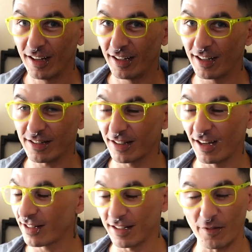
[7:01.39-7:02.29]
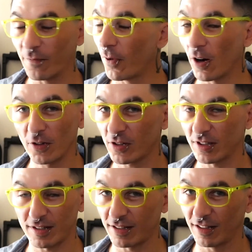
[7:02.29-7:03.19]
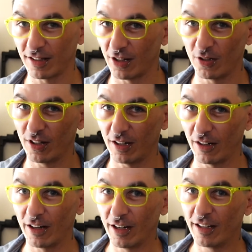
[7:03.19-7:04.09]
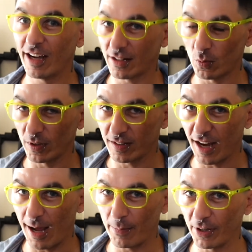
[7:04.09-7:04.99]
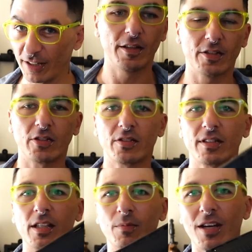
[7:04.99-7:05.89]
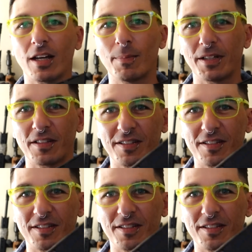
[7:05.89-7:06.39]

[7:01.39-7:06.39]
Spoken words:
That's the farthest it's going to go here. That's what's happening. So let's keep talking about this